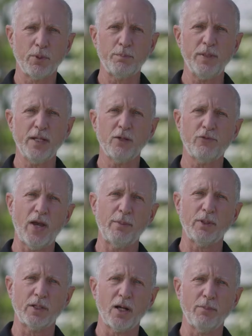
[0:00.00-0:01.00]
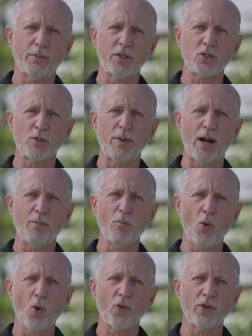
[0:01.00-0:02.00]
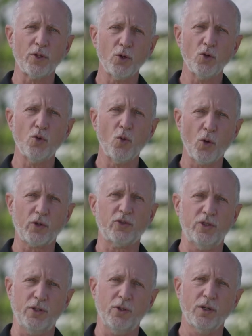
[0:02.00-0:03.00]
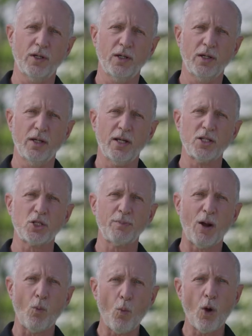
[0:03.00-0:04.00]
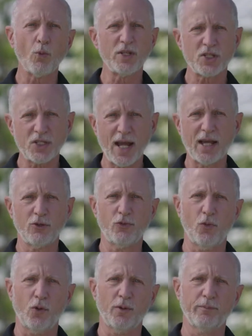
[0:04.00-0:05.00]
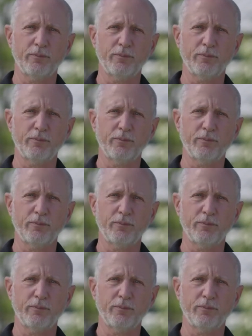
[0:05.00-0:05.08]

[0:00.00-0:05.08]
But being a family company is about more than who works here. It's about what we stand for.